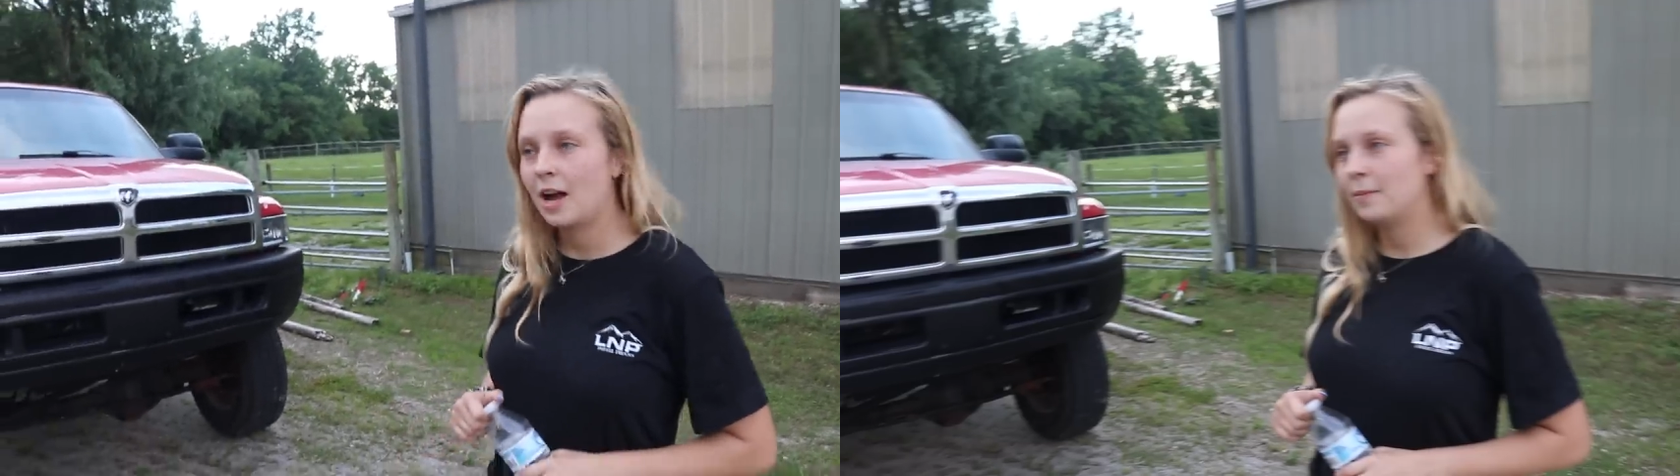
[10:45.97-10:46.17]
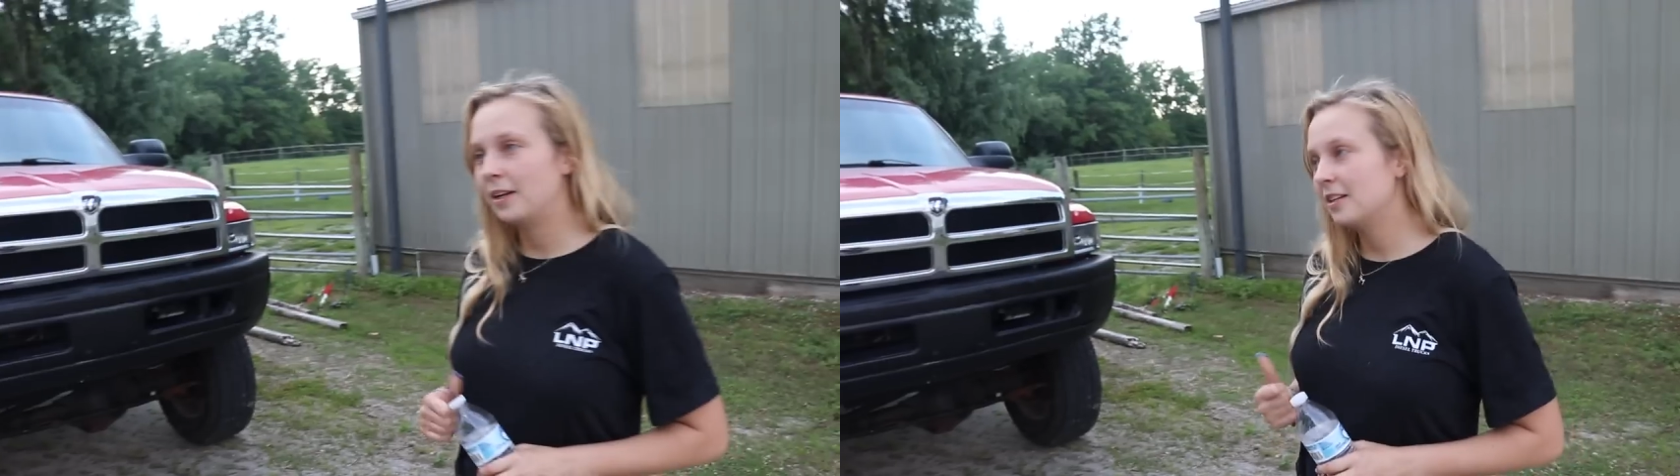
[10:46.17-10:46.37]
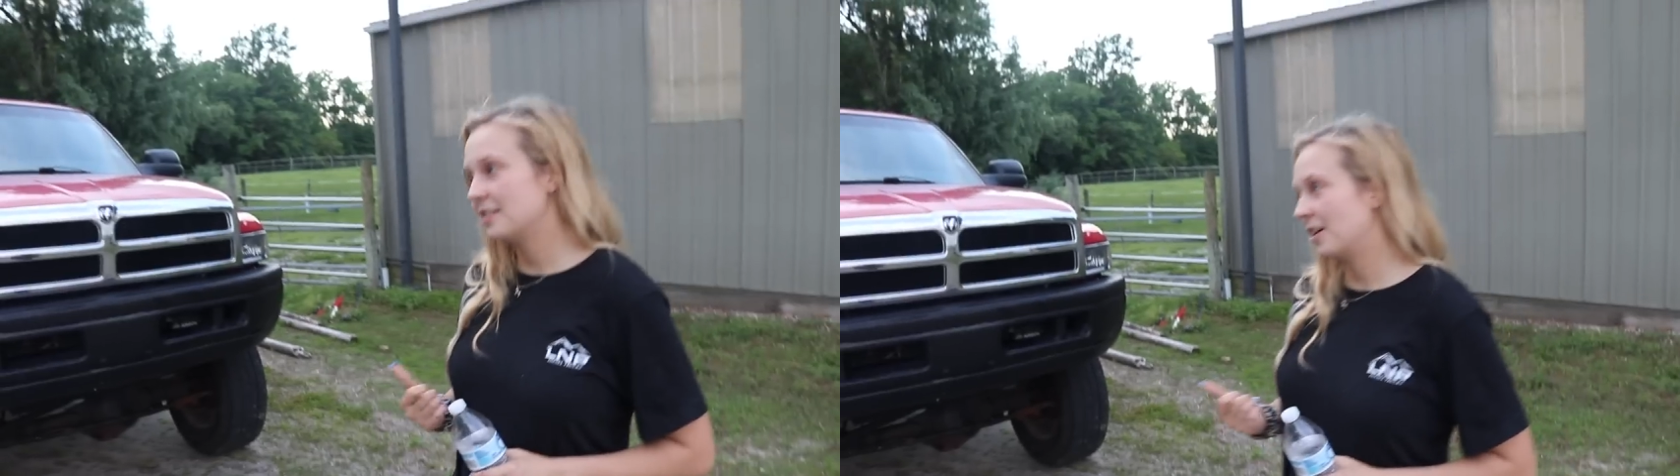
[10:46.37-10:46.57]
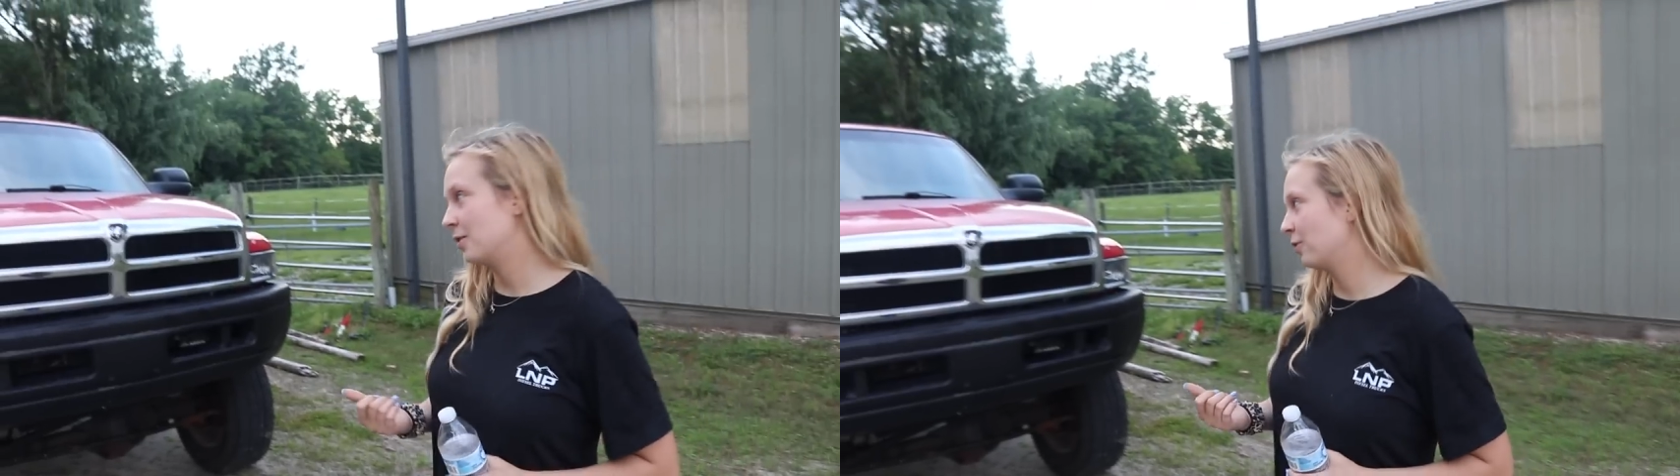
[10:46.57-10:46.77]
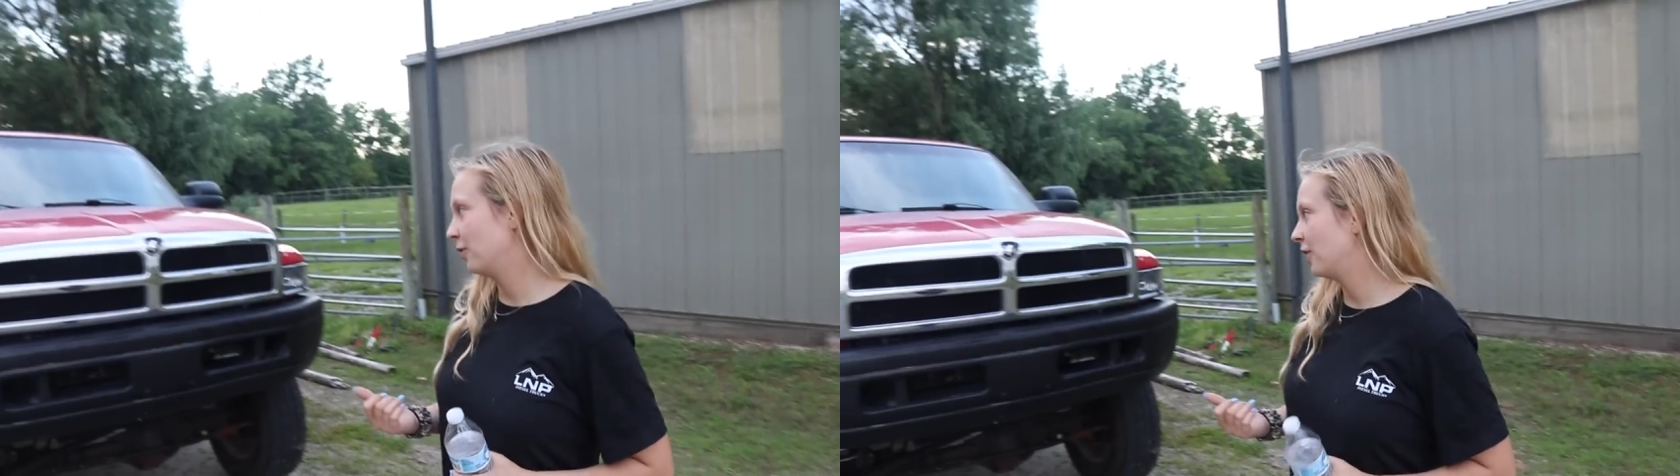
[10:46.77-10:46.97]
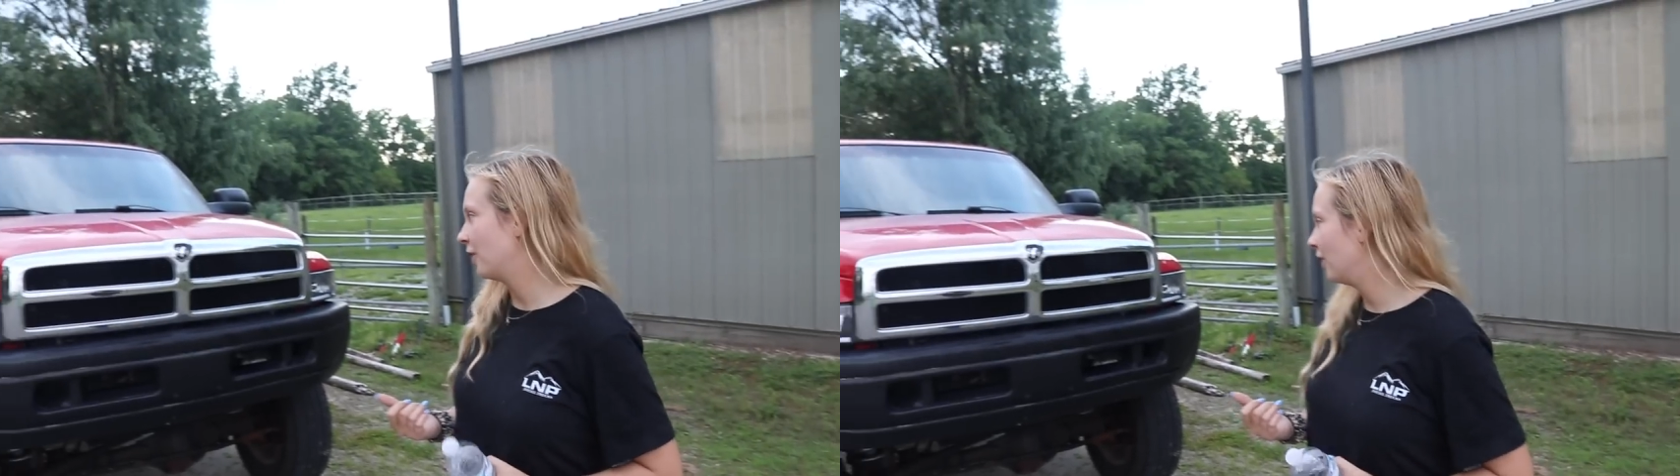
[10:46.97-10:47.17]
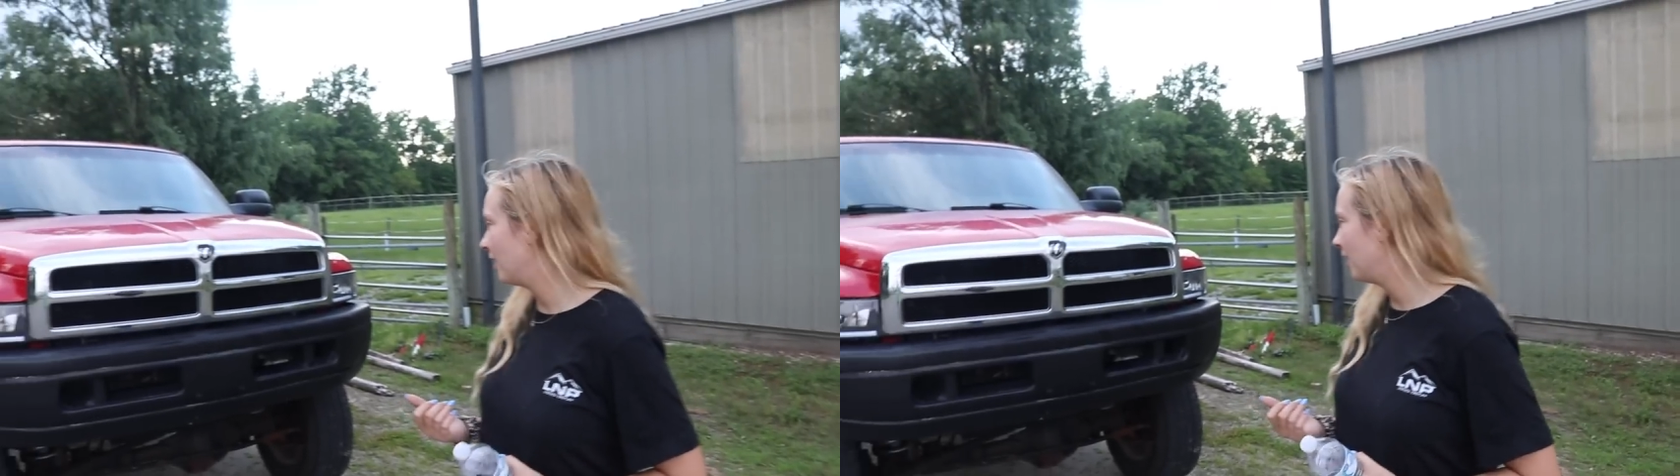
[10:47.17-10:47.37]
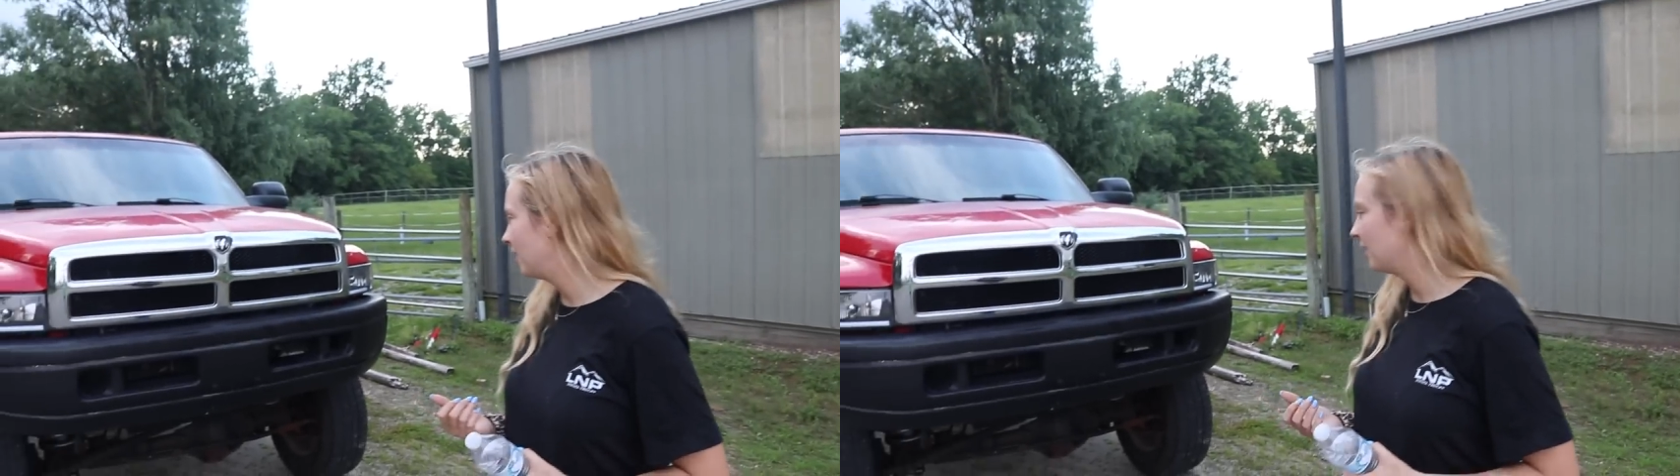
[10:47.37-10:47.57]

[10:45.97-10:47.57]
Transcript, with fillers: I mean, it sounds really good.